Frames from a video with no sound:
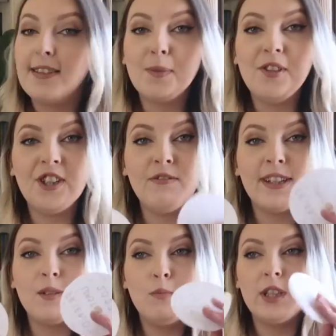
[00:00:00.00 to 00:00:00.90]
And switching
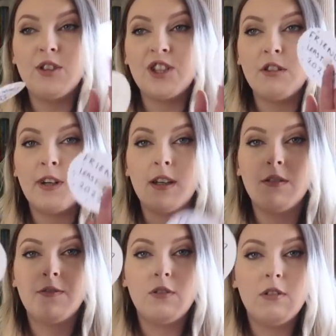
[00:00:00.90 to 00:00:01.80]
random word
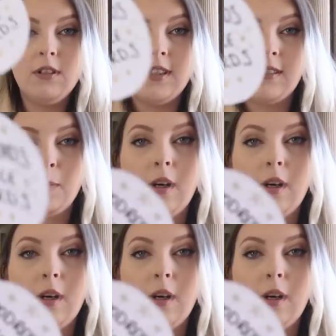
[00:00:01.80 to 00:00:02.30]
generator for this